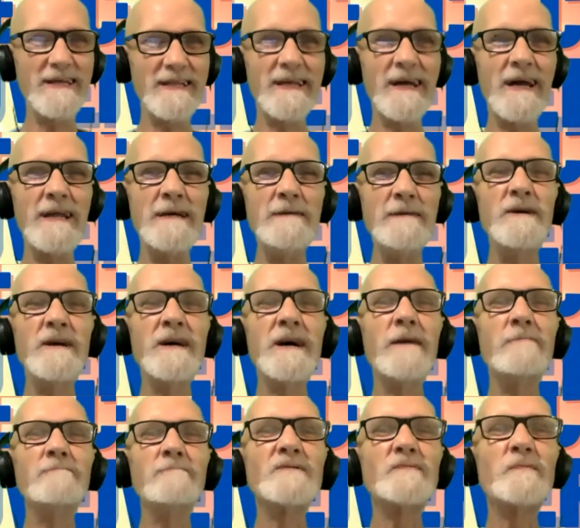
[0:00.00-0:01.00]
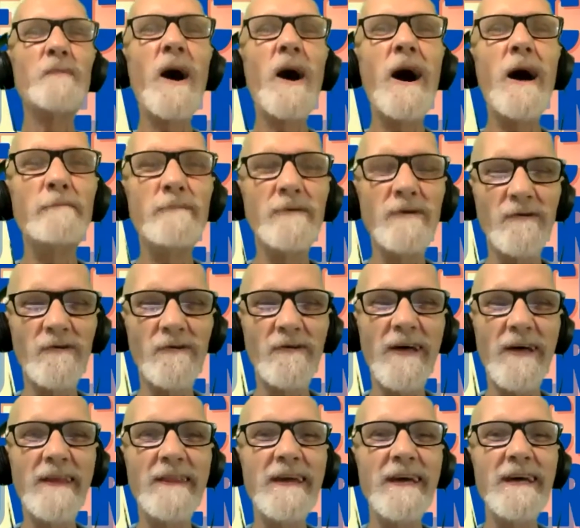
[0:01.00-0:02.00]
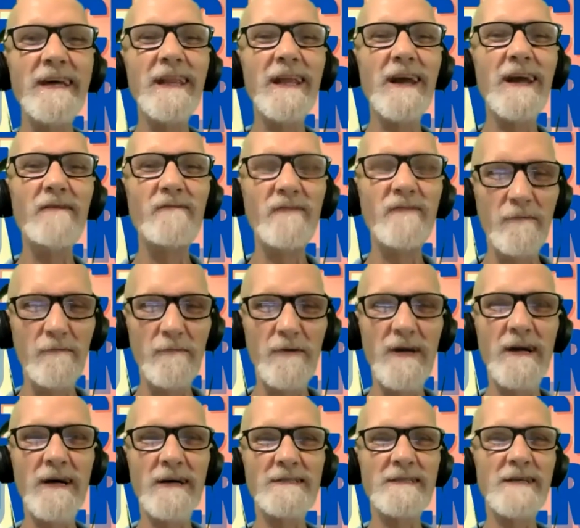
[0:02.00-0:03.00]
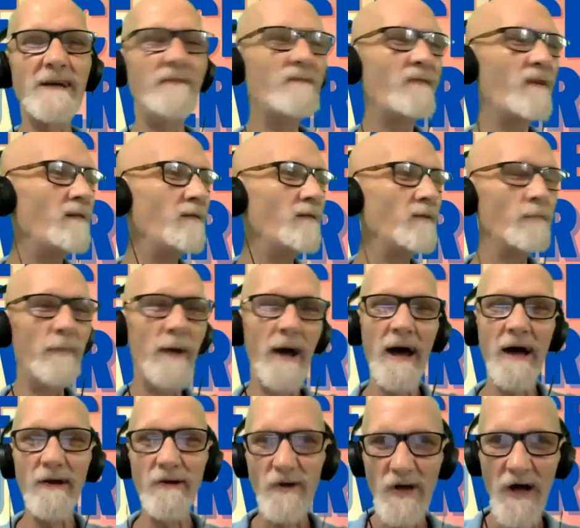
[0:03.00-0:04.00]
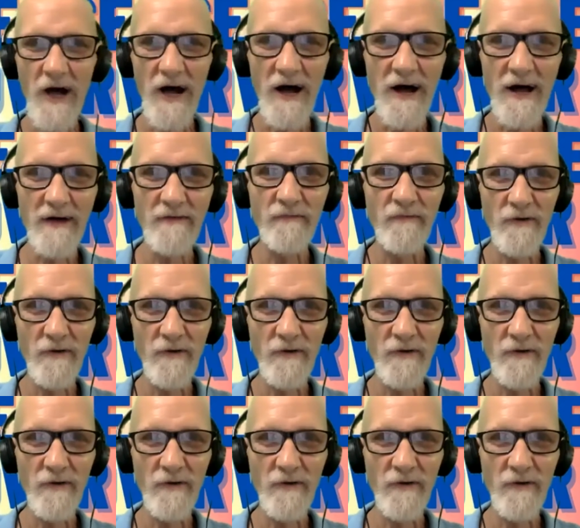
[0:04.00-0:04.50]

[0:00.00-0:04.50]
Then he becomes popular. Then they love him because they found a badder guy